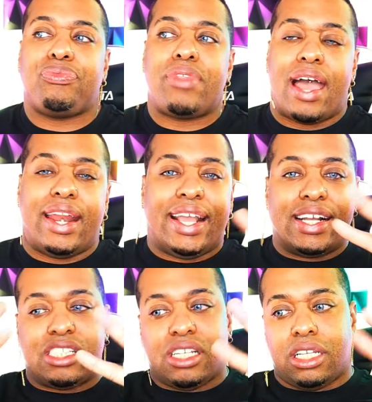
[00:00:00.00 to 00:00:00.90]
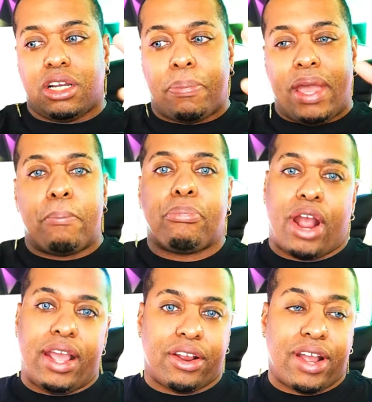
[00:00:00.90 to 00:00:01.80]
that it gets a little bit
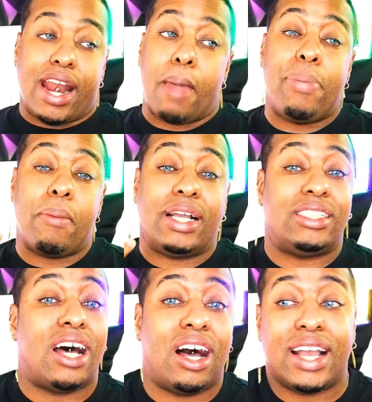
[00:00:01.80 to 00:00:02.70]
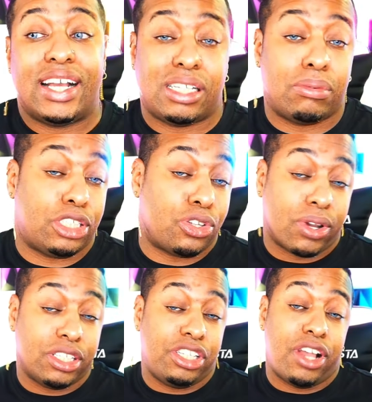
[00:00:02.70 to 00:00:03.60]
brighter. And I bit my tongue as I was
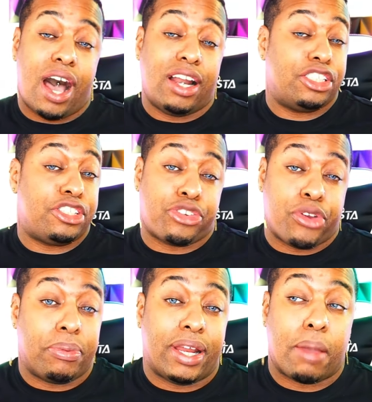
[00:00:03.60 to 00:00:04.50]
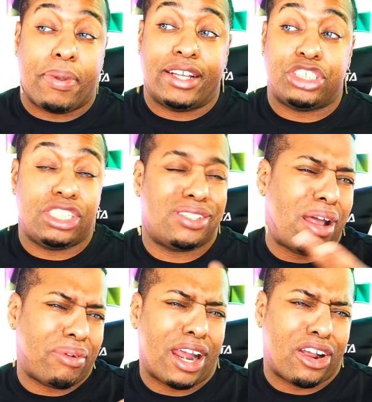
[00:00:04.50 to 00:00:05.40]
talking to y'all and screaming like a banshee, so
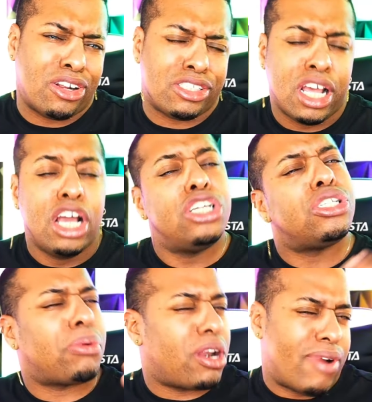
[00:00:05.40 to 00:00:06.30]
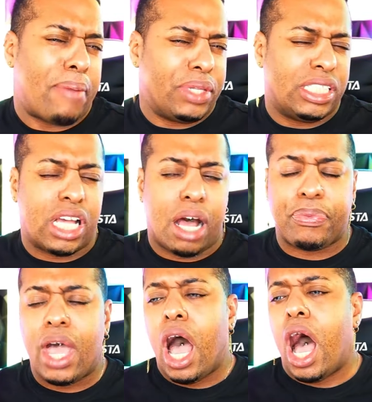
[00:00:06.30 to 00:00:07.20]
that kind of hurts. So I'm gonna wrap this up.
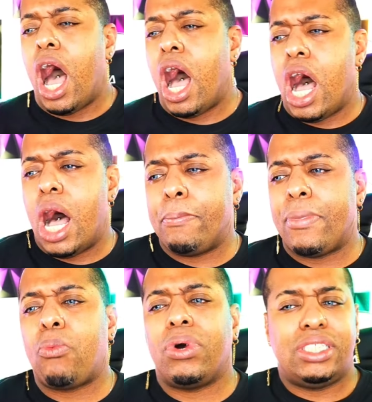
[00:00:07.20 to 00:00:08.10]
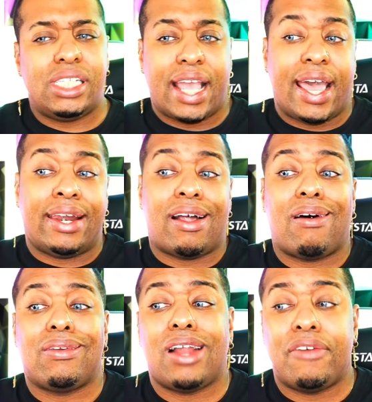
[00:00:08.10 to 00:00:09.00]
Once again,
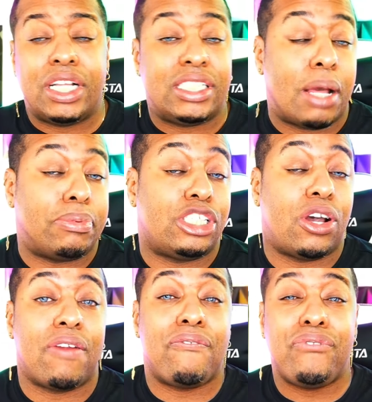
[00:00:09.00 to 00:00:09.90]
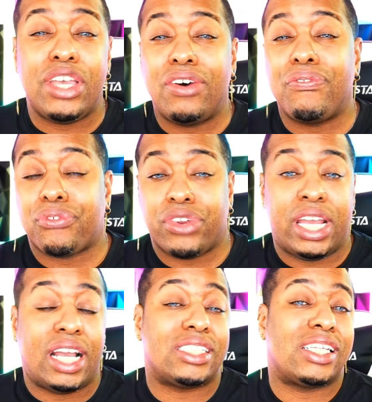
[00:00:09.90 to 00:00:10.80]
love this episode. Feel
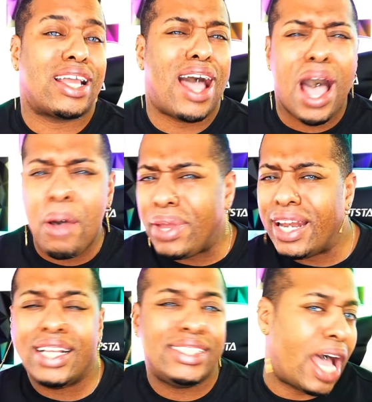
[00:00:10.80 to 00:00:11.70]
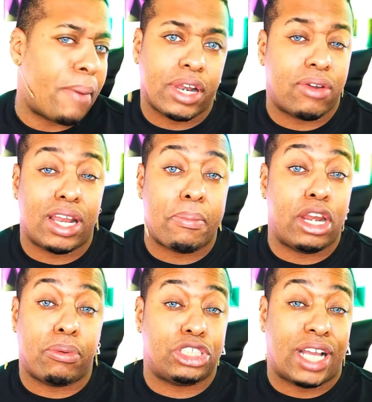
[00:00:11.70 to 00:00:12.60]
free to comment down below and let me
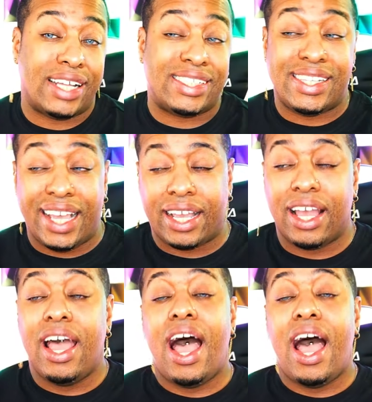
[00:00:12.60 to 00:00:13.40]
know what you guys think.